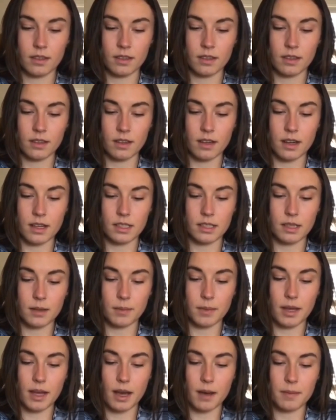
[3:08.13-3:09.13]
Got some
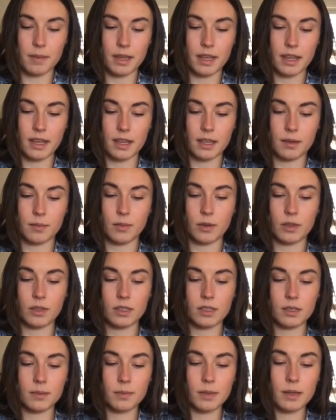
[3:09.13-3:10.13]
gummy animals.
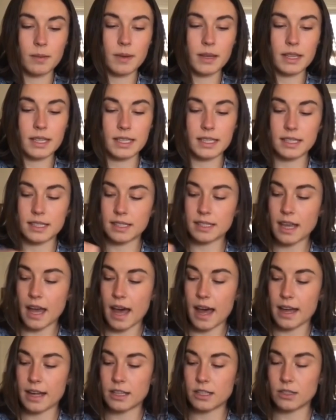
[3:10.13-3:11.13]
Put them on the
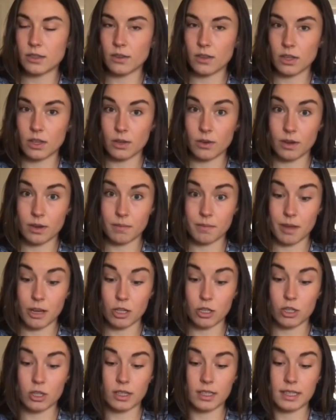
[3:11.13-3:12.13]
side so that you can make
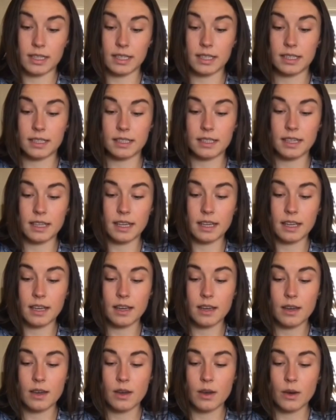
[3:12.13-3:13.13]
sure and see
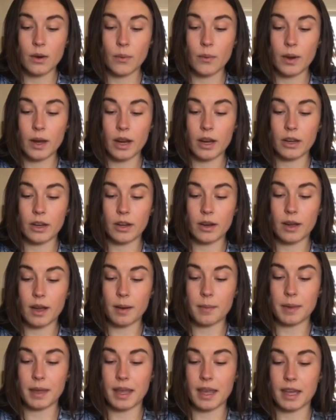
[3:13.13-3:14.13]
where your
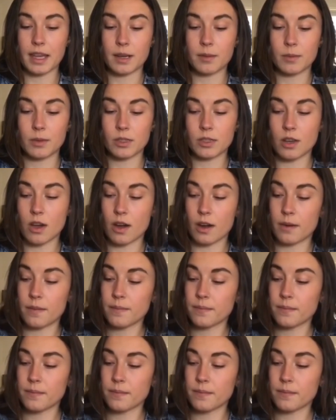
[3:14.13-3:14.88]
gummy animals are.